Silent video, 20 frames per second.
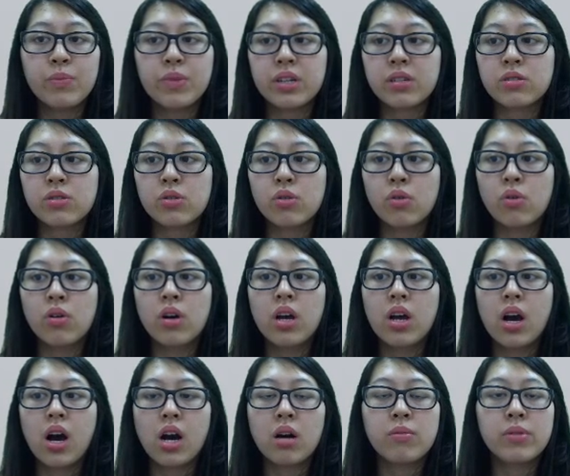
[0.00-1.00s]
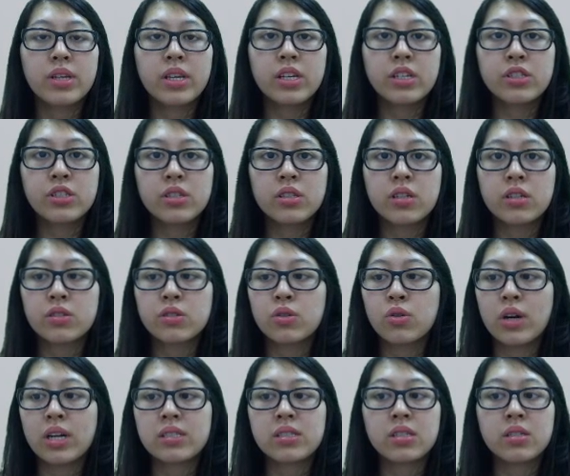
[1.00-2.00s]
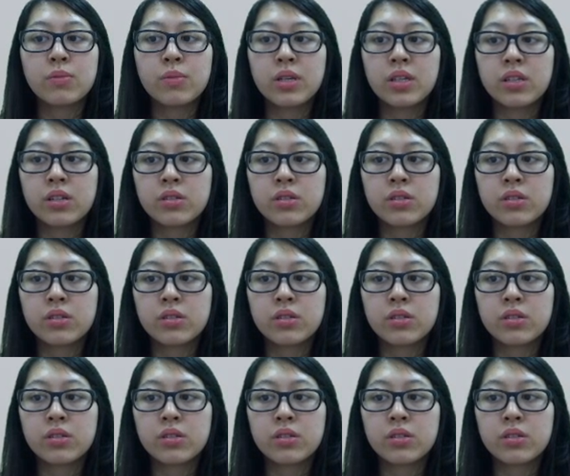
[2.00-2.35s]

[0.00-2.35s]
There's no obligation, there's no estimate,